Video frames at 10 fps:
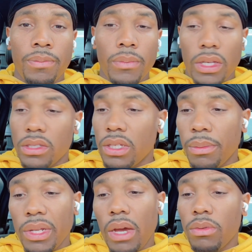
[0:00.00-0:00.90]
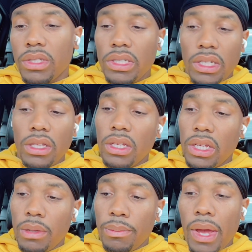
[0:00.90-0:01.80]
And some of that was dealing
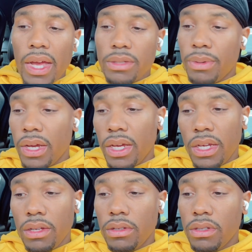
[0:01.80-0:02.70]
in past pain,